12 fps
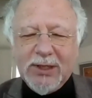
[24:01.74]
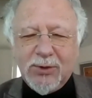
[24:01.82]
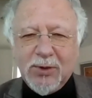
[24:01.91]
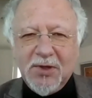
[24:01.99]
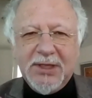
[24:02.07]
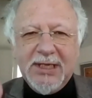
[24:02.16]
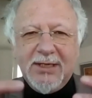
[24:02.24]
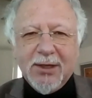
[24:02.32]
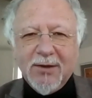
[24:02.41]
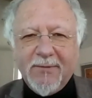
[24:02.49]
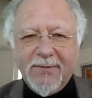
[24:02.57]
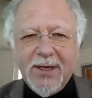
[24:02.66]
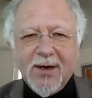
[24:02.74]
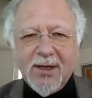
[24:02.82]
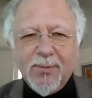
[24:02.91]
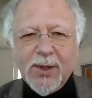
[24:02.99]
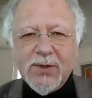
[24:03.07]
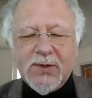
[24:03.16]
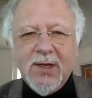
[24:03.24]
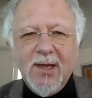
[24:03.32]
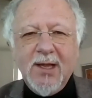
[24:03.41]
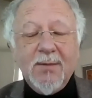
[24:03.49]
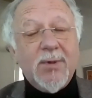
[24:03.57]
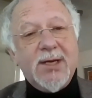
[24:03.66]
into the detail of the arguments,
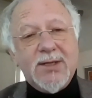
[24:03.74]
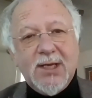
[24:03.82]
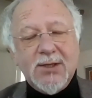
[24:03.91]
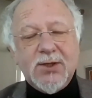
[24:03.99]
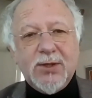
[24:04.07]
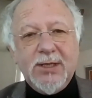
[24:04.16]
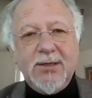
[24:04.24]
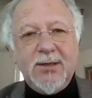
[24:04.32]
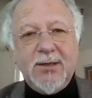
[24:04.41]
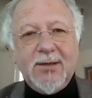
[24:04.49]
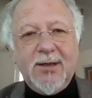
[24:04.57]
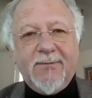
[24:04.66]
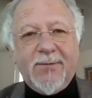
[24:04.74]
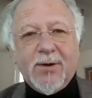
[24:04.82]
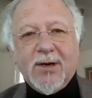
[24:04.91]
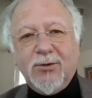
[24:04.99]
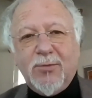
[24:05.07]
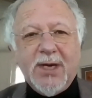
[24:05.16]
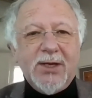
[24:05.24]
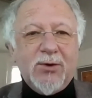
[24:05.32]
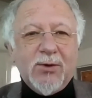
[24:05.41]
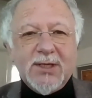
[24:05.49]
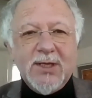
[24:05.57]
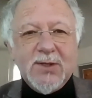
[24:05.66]
but essentially, if there are no
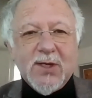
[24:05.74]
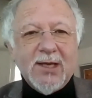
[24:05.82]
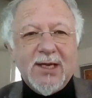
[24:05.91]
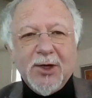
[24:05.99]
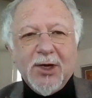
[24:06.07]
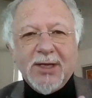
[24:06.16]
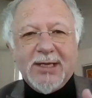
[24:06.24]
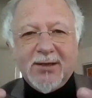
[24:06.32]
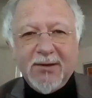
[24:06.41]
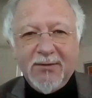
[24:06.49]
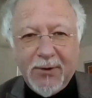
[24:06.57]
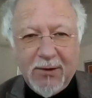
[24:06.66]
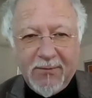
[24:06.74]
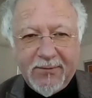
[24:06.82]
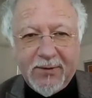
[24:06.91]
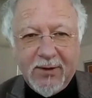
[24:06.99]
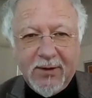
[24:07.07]
minorities, I cannot get involved.